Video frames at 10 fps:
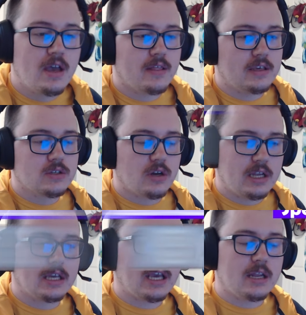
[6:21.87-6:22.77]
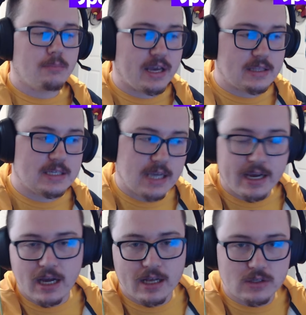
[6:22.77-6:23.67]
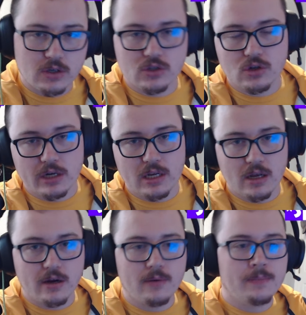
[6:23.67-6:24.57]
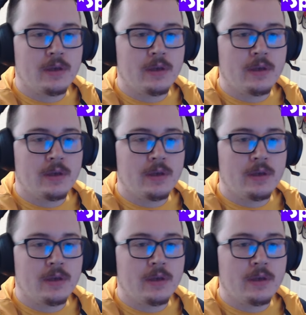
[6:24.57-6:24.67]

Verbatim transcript: These are indicated by these icons on screen here